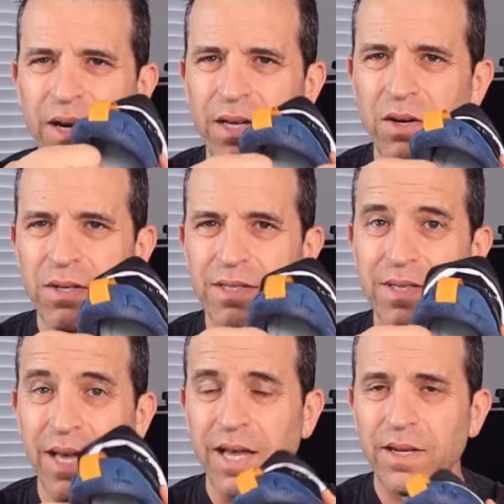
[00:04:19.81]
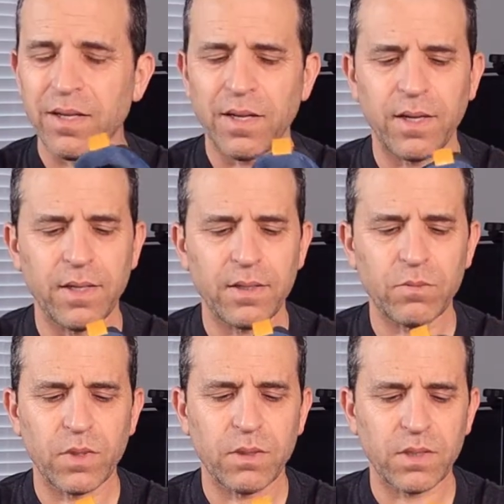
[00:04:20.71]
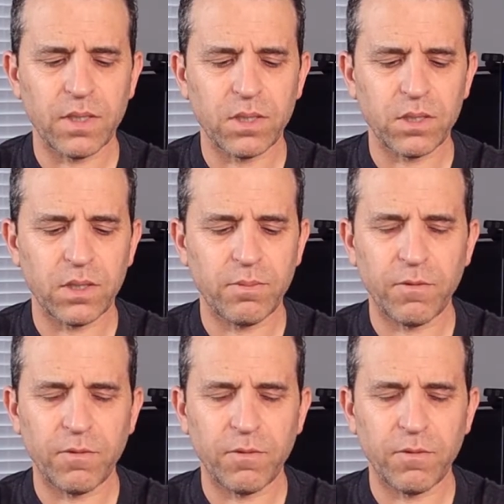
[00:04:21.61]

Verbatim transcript: I noticed that, and when I was actually,